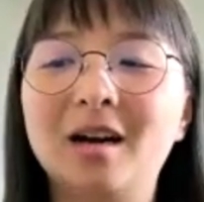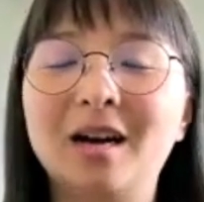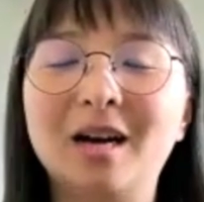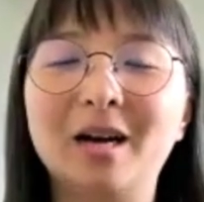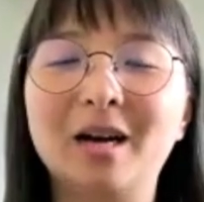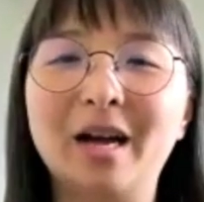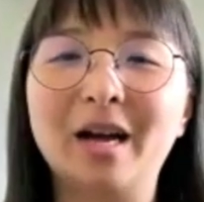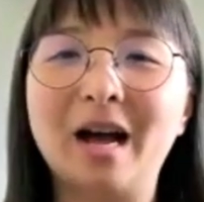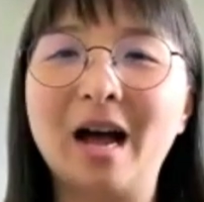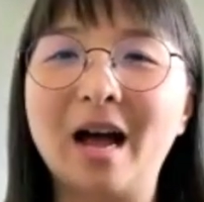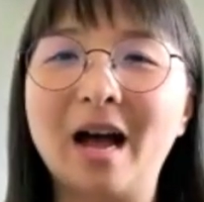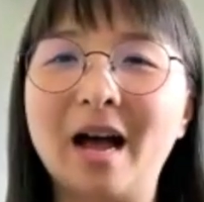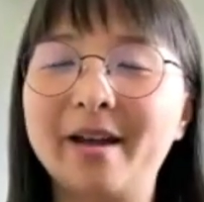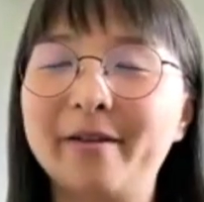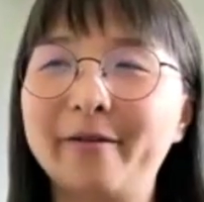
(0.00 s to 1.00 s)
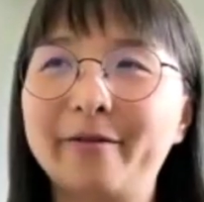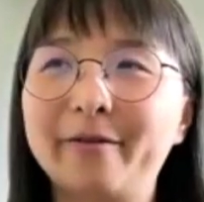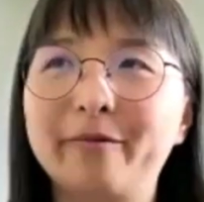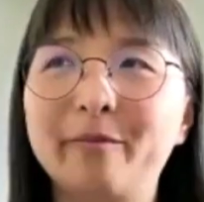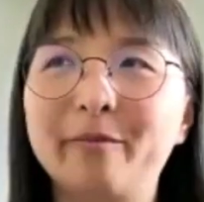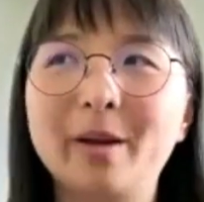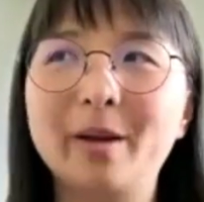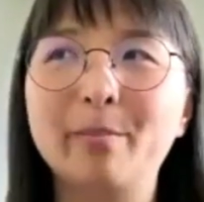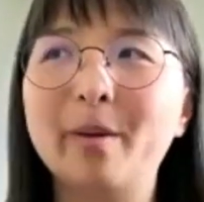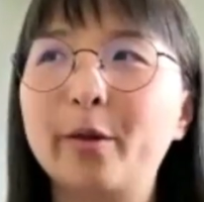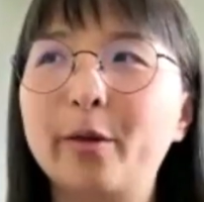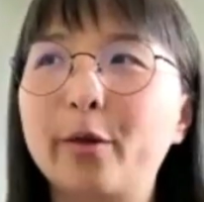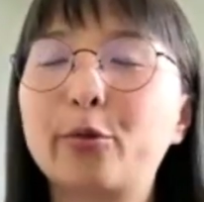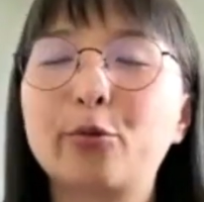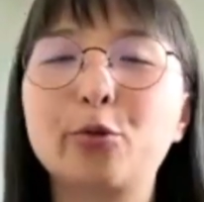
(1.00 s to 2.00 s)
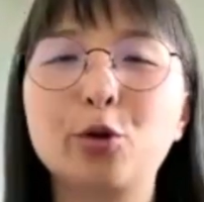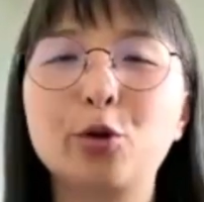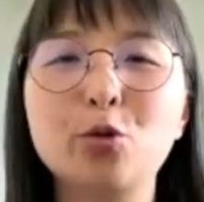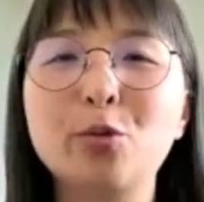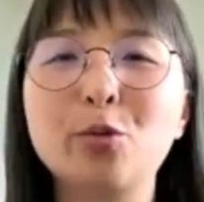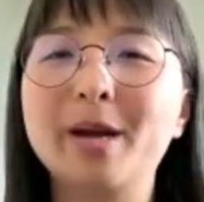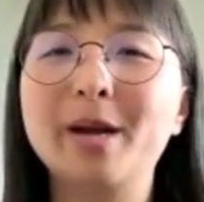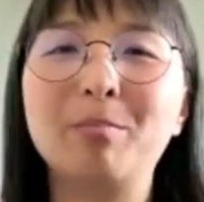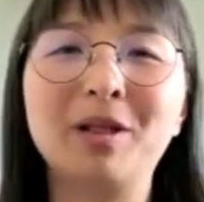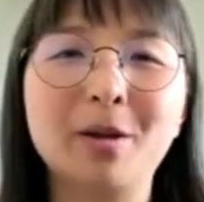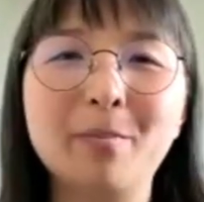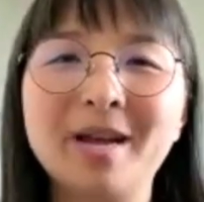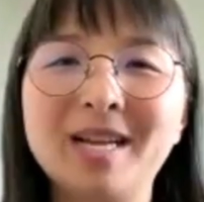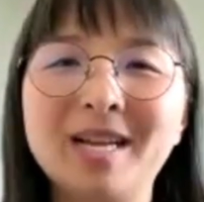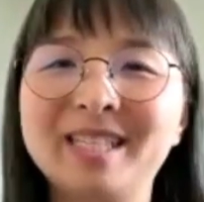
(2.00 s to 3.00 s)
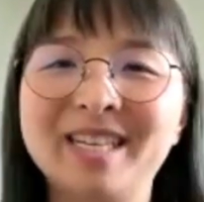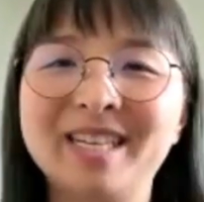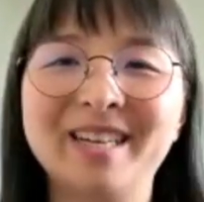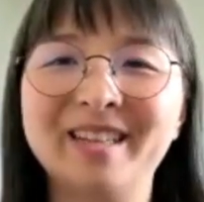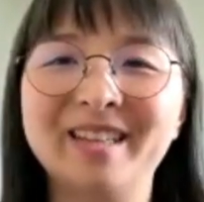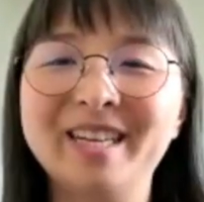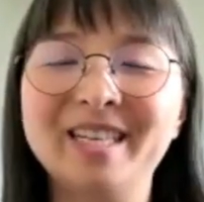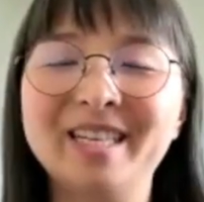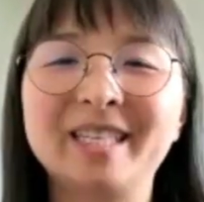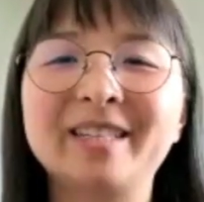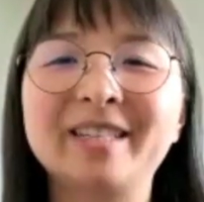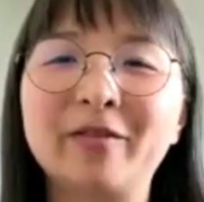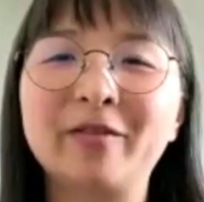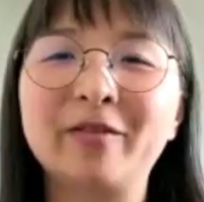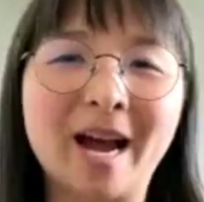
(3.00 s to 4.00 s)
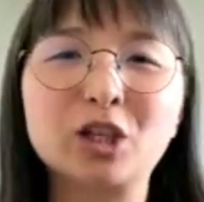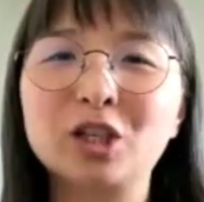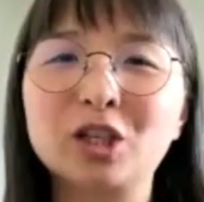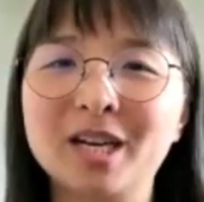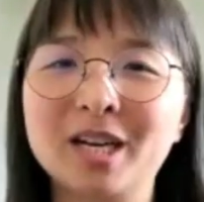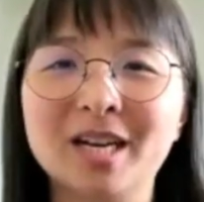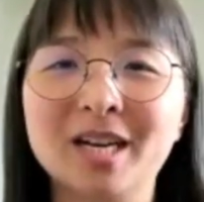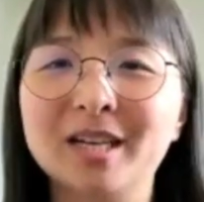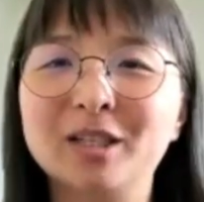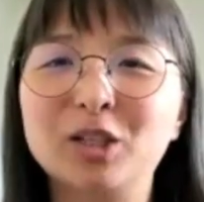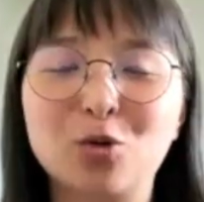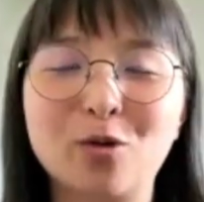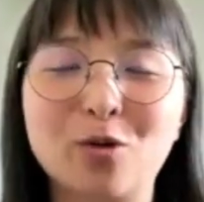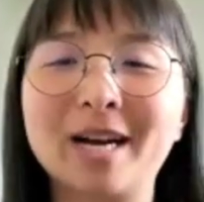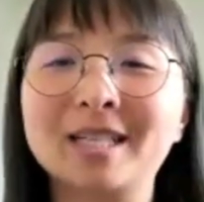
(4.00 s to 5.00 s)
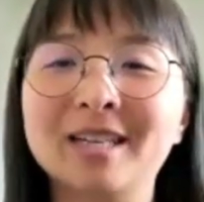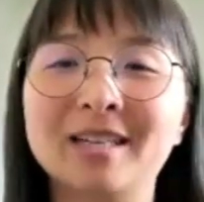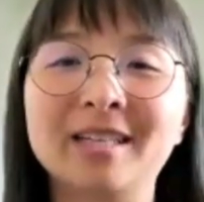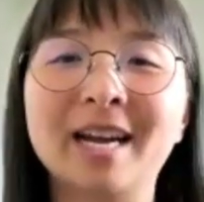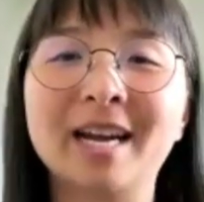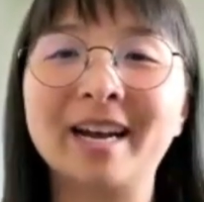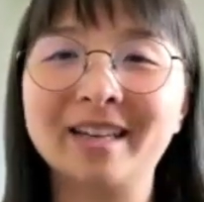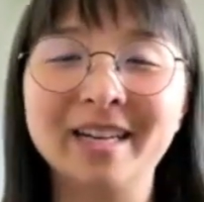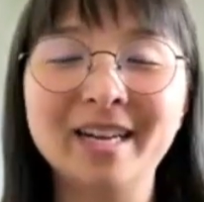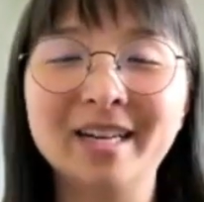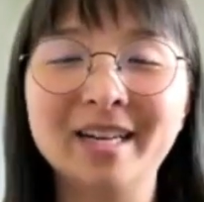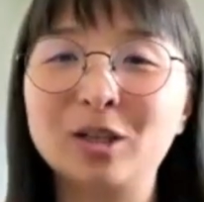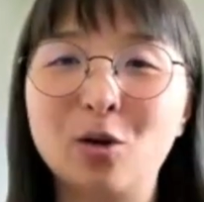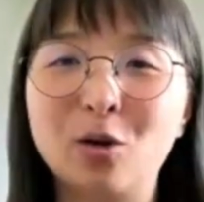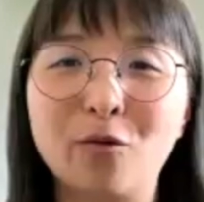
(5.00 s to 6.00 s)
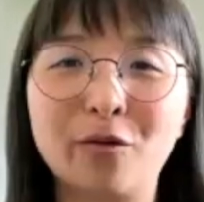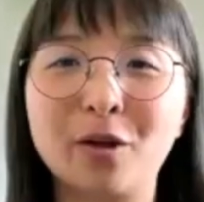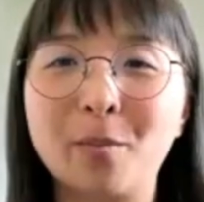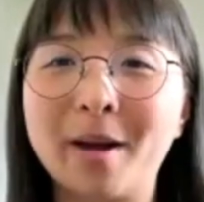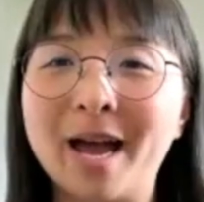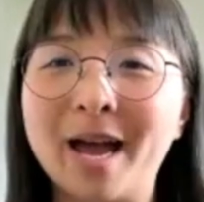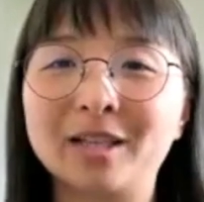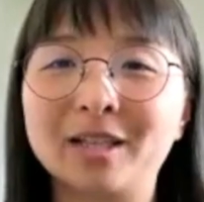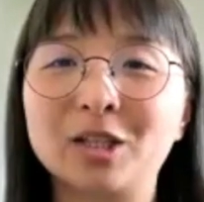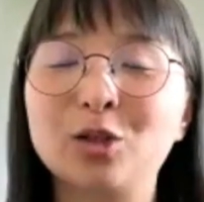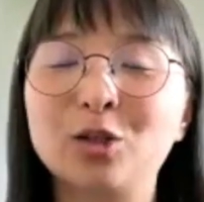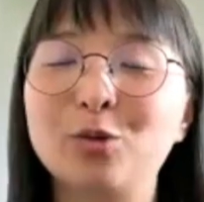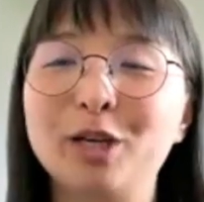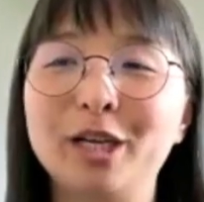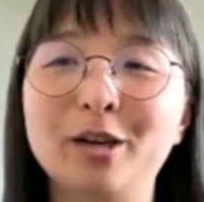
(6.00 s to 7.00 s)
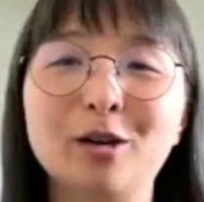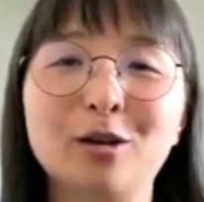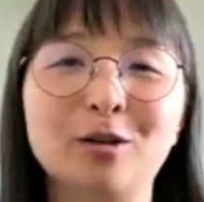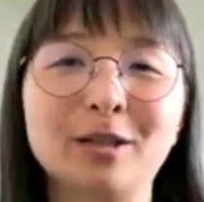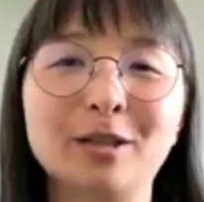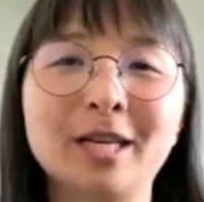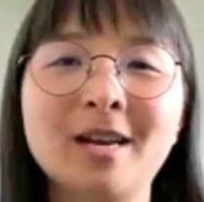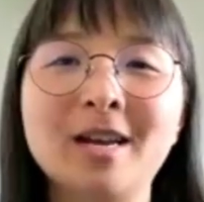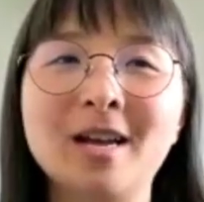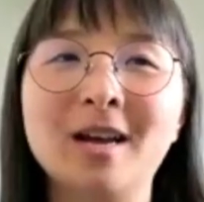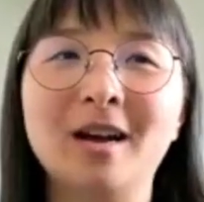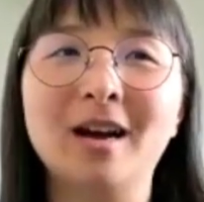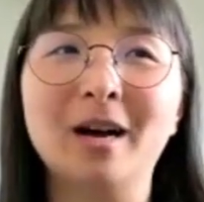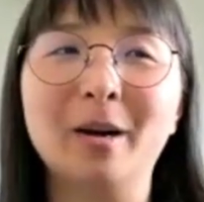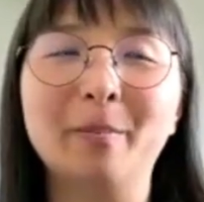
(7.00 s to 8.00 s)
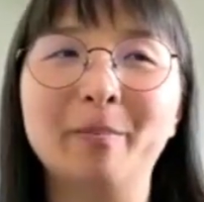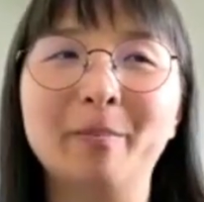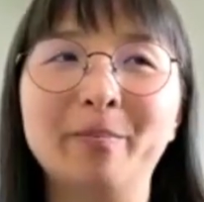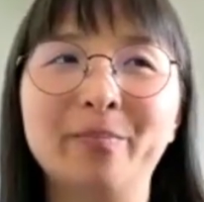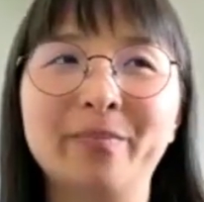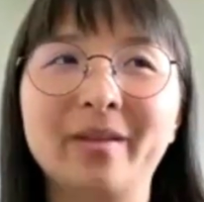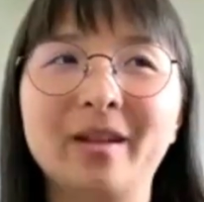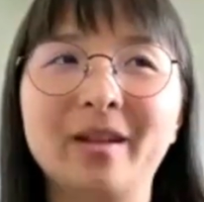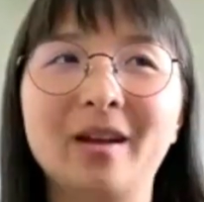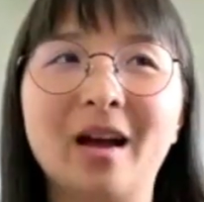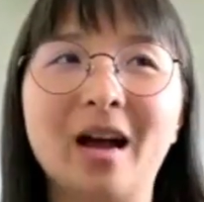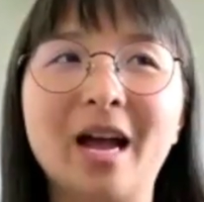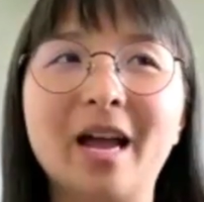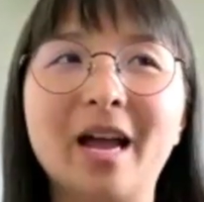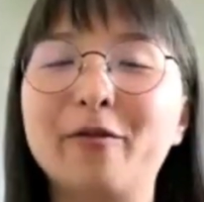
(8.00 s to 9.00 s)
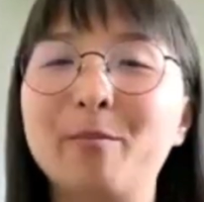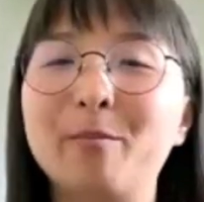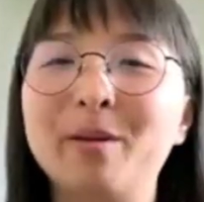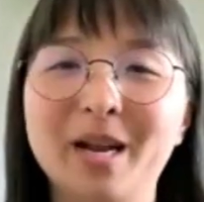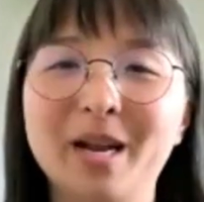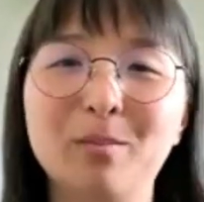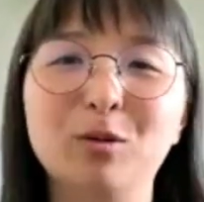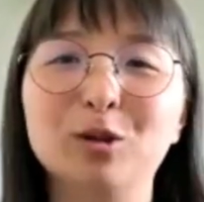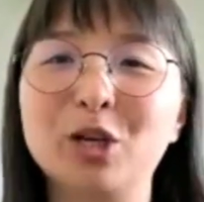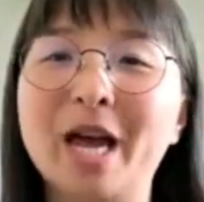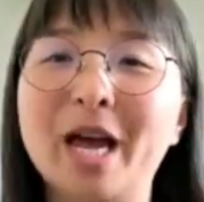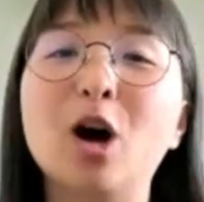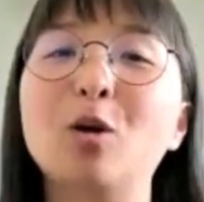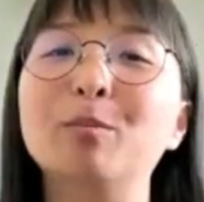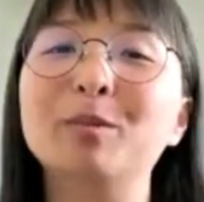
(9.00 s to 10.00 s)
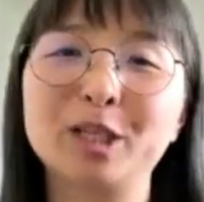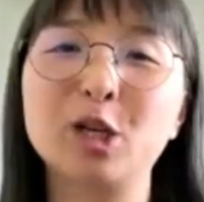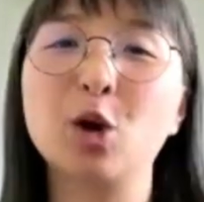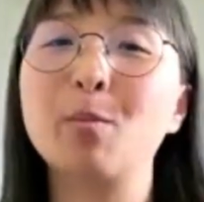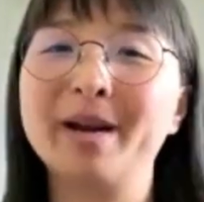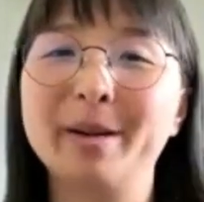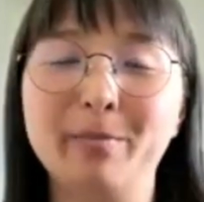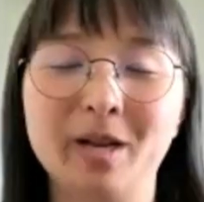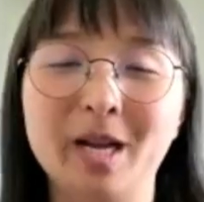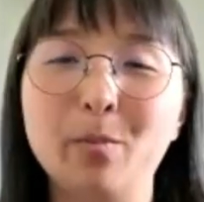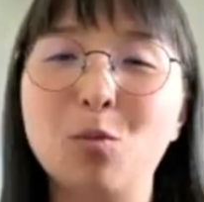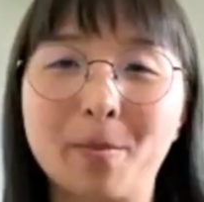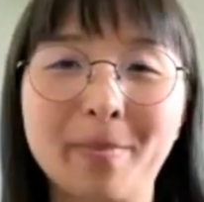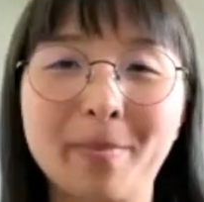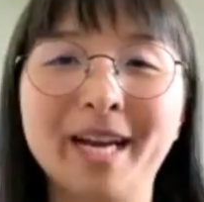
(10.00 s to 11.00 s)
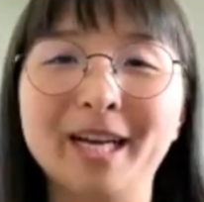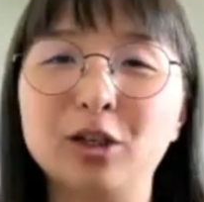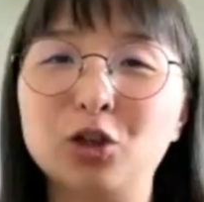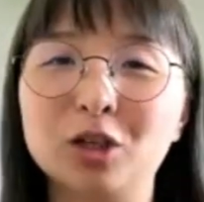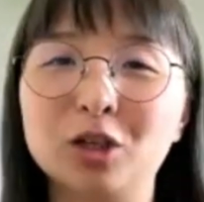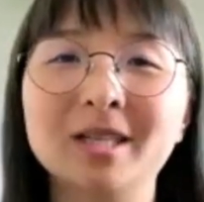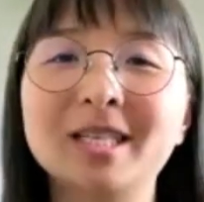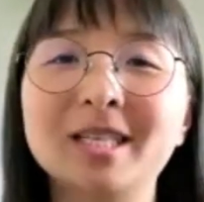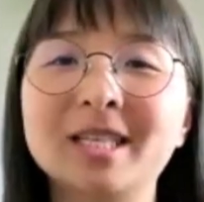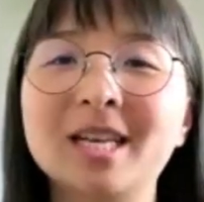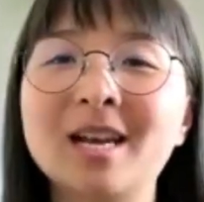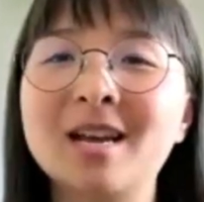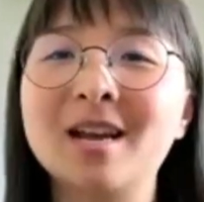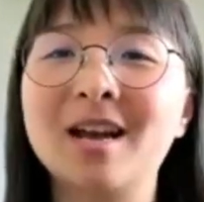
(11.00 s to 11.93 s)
I've, through implementing these fascia directed techniques over the past 2 years, um, I've been able to help so many more patients.